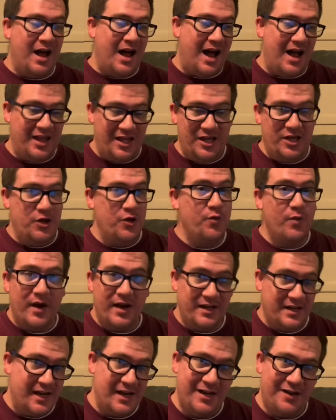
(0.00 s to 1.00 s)
You ain't
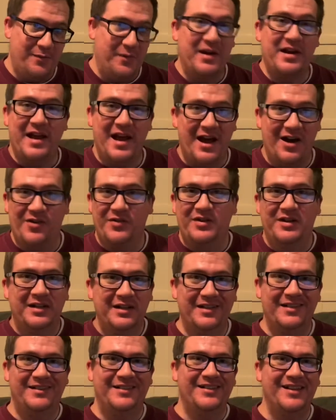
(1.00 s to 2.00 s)
taking me down.
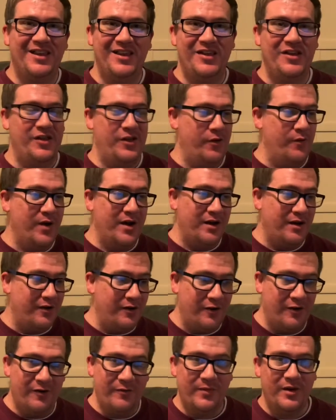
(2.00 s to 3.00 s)
You ain't going to
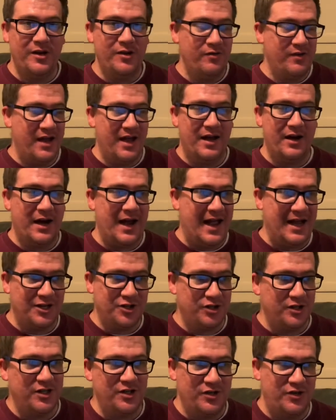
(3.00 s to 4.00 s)
hurt me. You can't
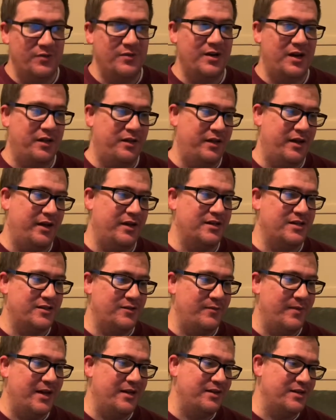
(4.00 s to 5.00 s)
actually do anything. And so,
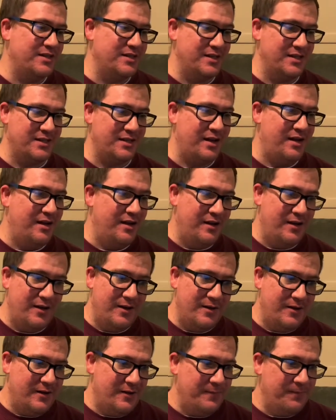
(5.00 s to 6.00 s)
man, this is,
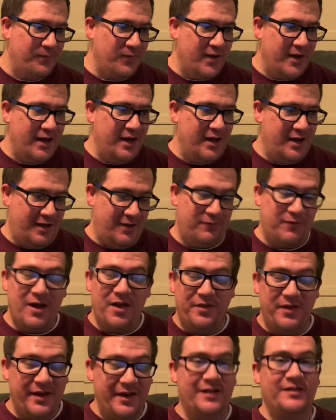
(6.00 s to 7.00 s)
if
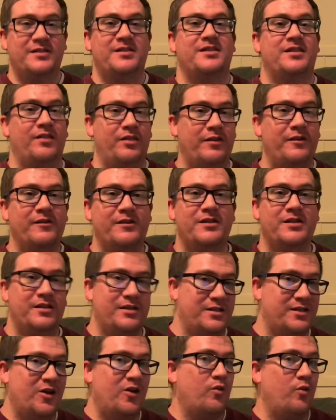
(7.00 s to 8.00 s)
nothing else, the lyrics of the
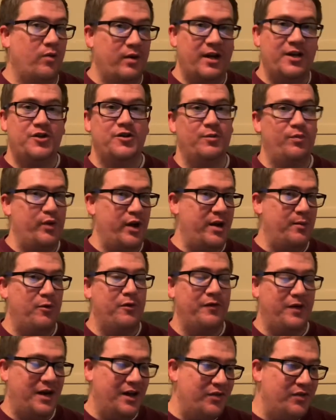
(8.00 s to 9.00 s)
song will get your brain
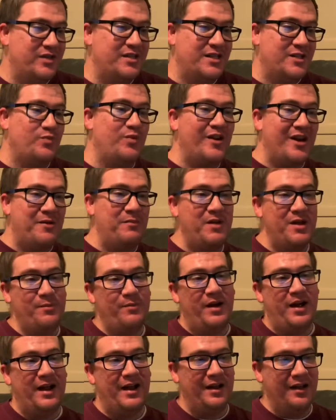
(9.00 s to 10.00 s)
moving. And this is what I mean
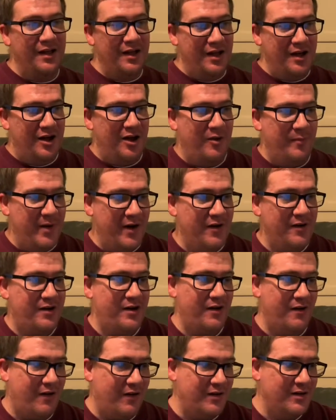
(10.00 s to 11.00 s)
by American
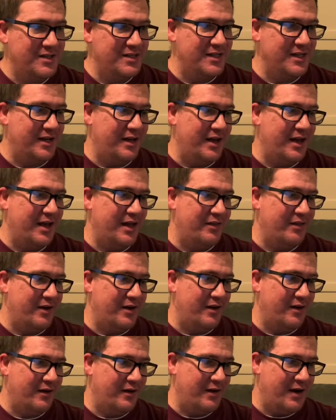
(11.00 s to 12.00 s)
Arson and
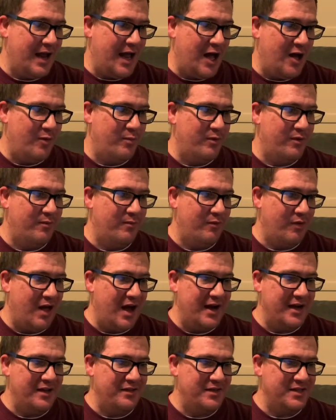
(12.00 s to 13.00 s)
their album
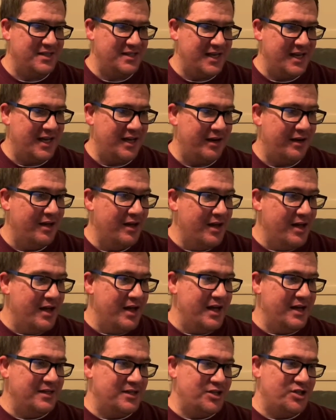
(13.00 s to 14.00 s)
Line in the Sand.
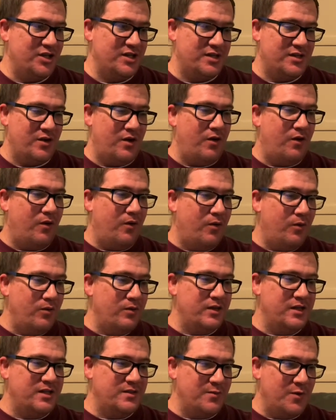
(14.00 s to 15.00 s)
It's just,
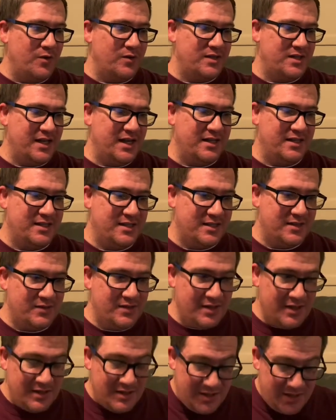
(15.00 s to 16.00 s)
holy smokes, it's
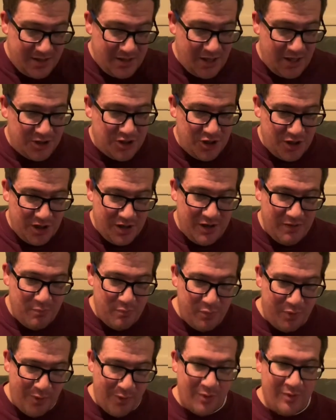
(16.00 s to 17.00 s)
such an
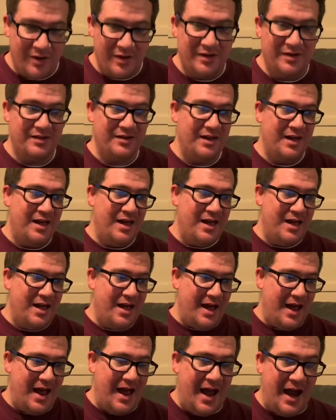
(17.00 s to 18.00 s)
important
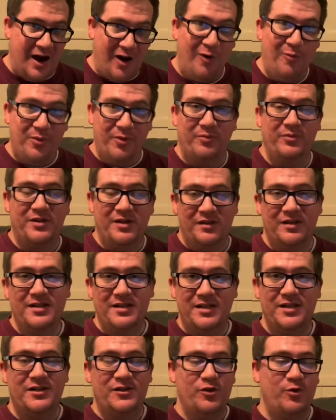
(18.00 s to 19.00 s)
album to
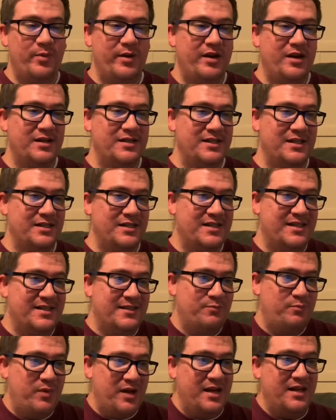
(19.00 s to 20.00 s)
listen to because it
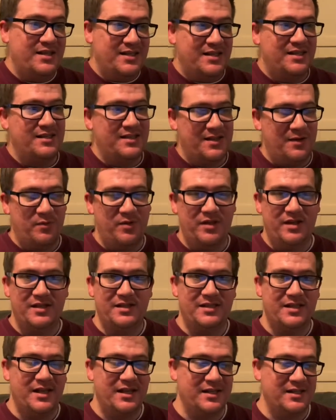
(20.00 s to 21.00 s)
speaks to some of these
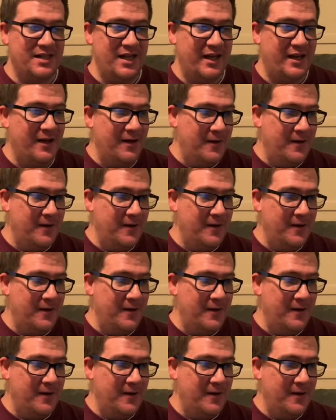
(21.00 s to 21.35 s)
things. Like,